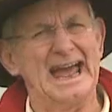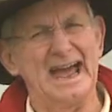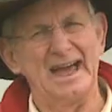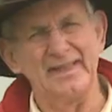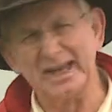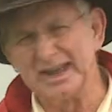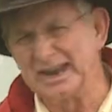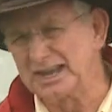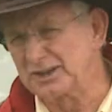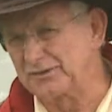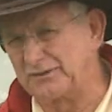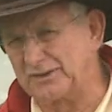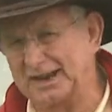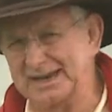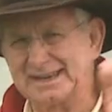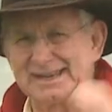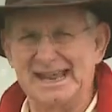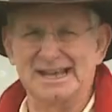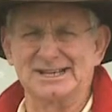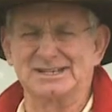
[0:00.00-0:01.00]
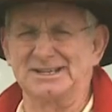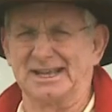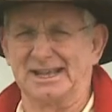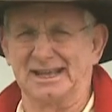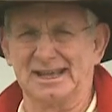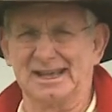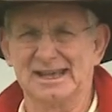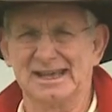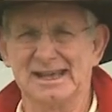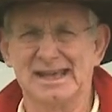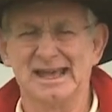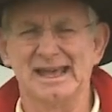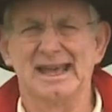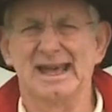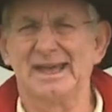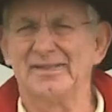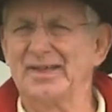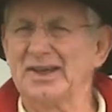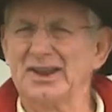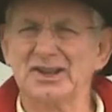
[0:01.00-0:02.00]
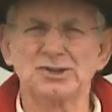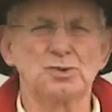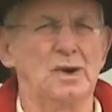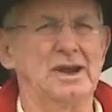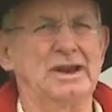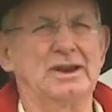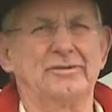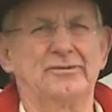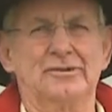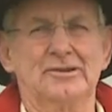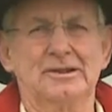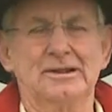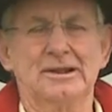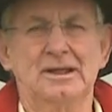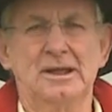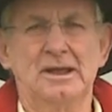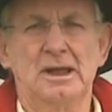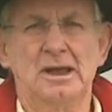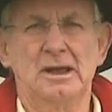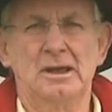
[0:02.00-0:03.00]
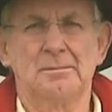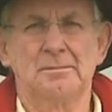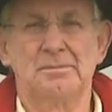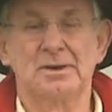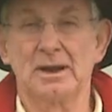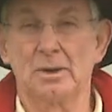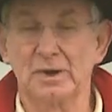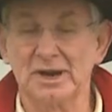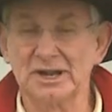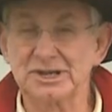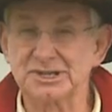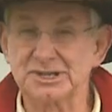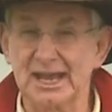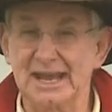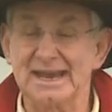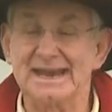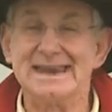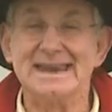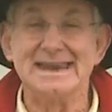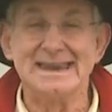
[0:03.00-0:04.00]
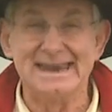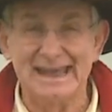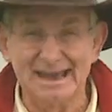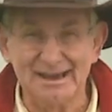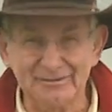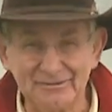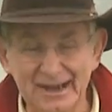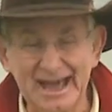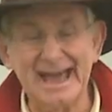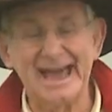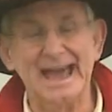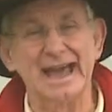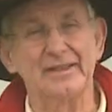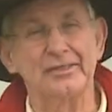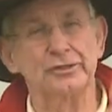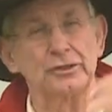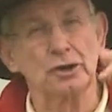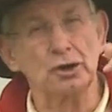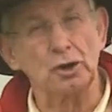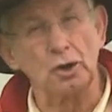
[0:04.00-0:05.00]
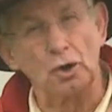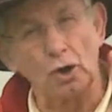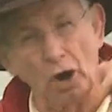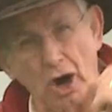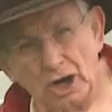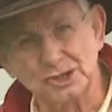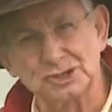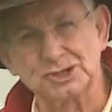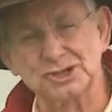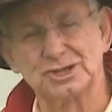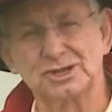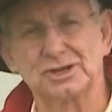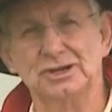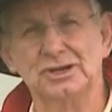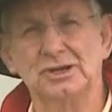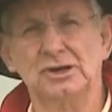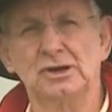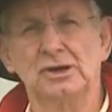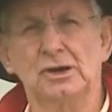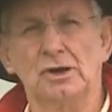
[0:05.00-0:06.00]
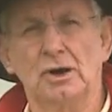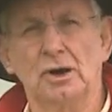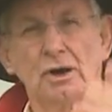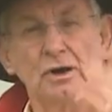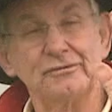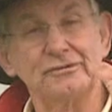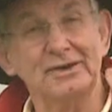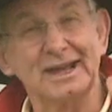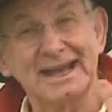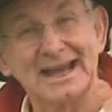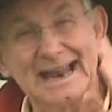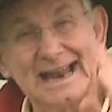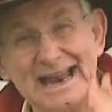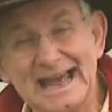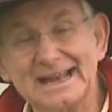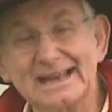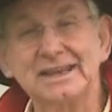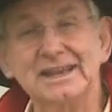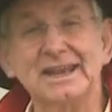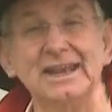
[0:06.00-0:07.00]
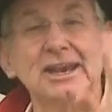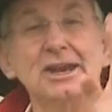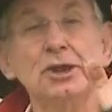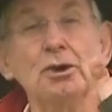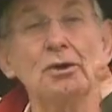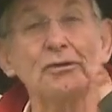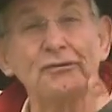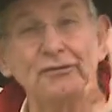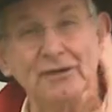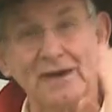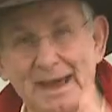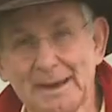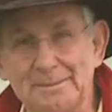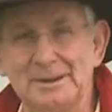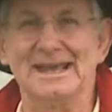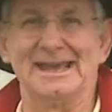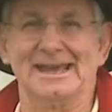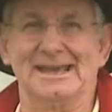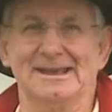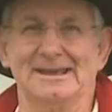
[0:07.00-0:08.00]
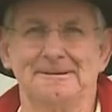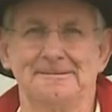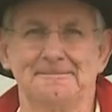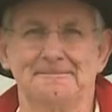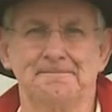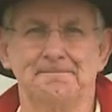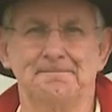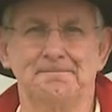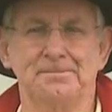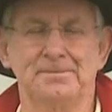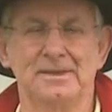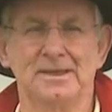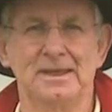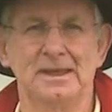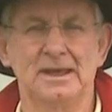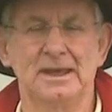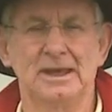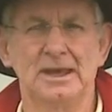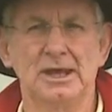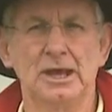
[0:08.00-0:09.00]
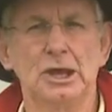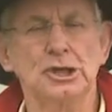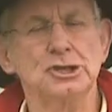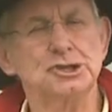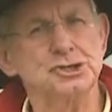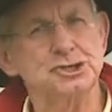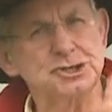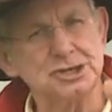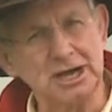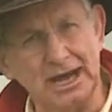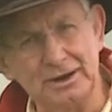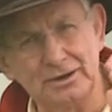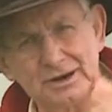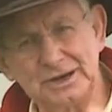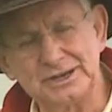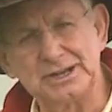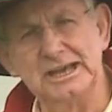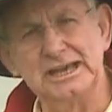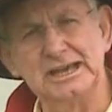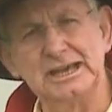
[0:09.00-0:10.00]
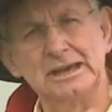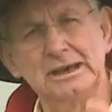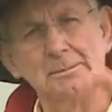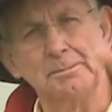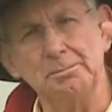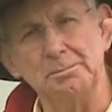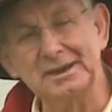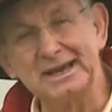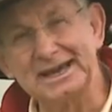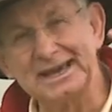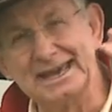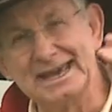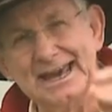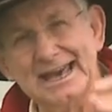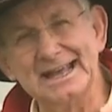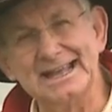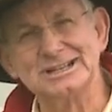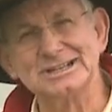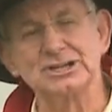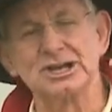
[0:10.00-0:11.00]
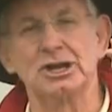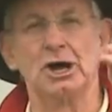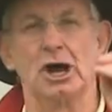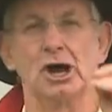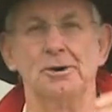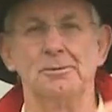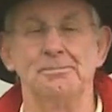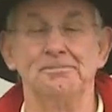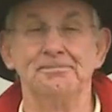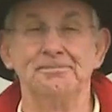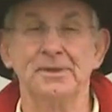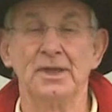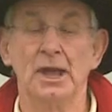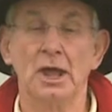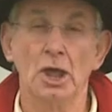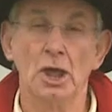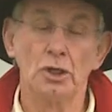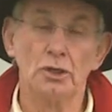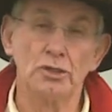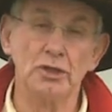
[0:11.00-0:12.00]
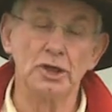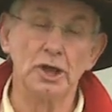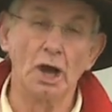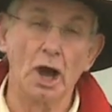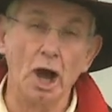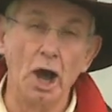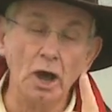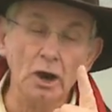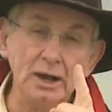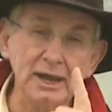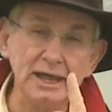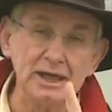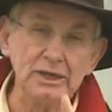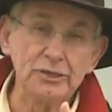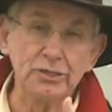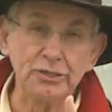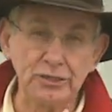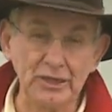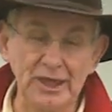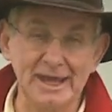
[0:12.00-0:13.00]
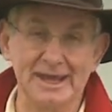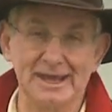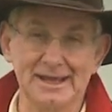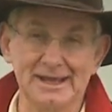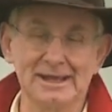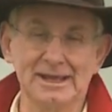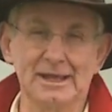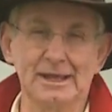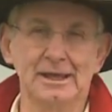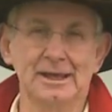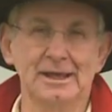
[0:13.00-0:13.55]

And that is fantastic. And that is wonderful. But I want to say, never at the cost of neglecting your family. Charity begins at home. The only thing